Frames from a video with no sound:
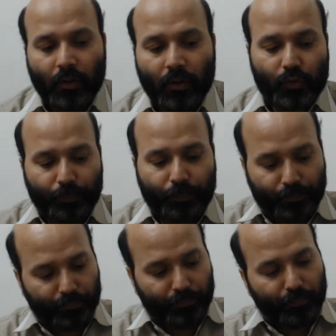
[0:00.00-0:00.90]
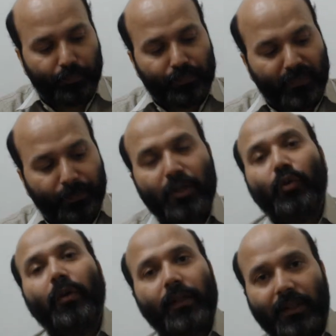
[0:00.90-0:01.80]
So the
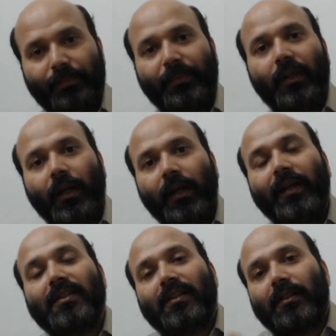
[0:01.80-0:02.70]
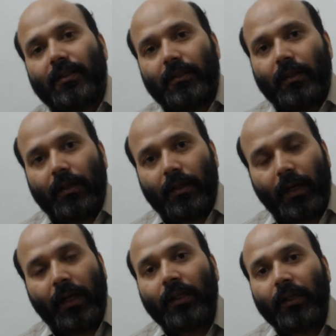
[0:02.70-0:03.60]
Mesolithic period is
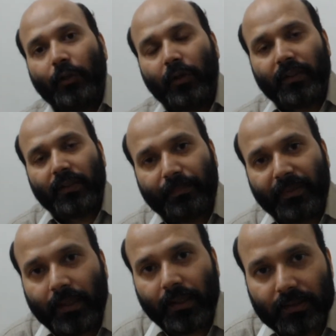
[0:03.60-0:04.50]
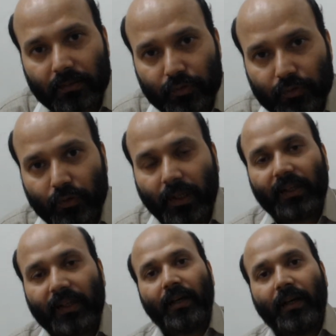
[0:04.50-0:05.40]
and the Neolithic period so
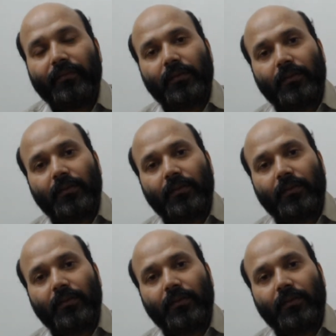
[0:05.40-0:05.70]
that arrive.